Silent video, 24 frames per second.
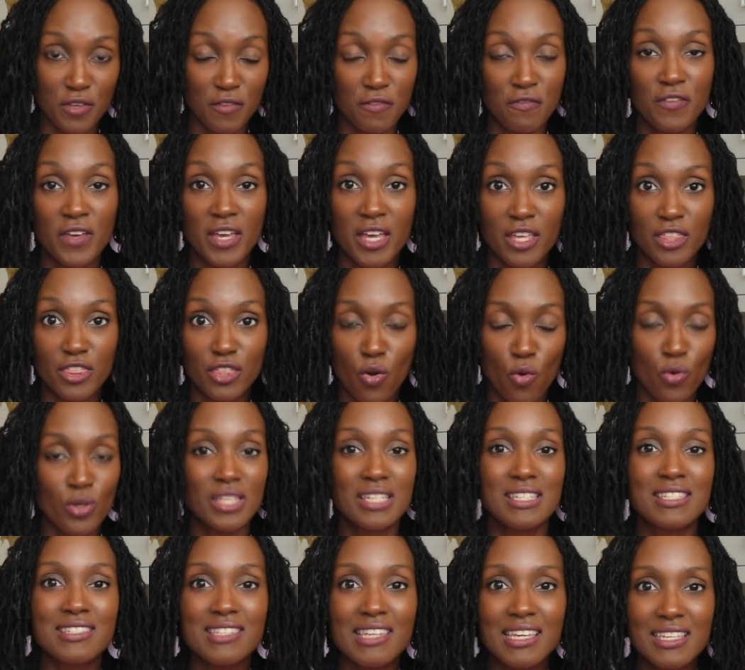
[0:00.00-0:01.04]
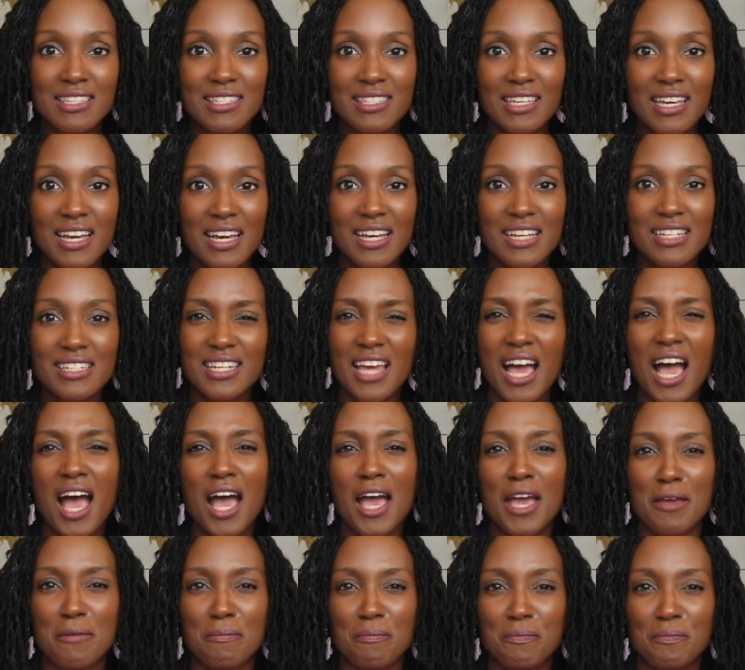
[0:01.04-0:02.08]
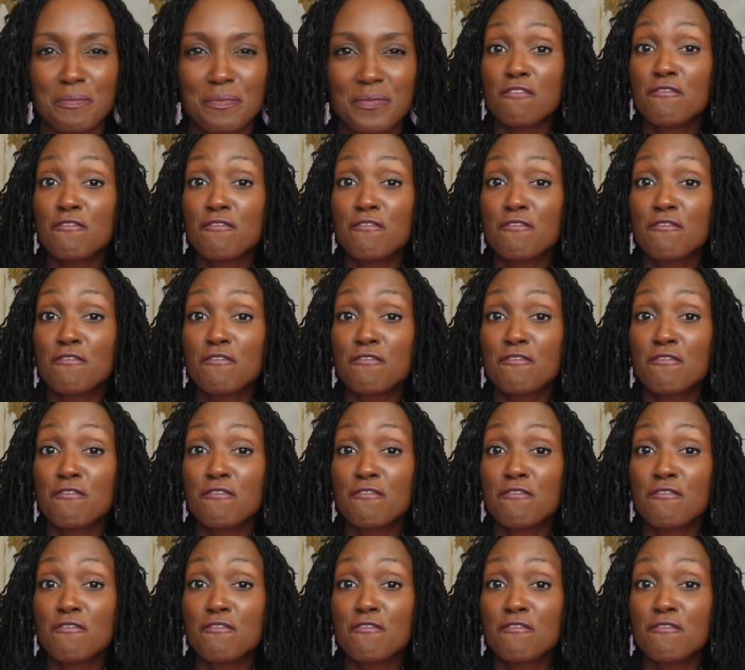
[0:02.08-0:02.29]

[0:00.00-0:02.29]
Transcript: or the fifth or the sixth time.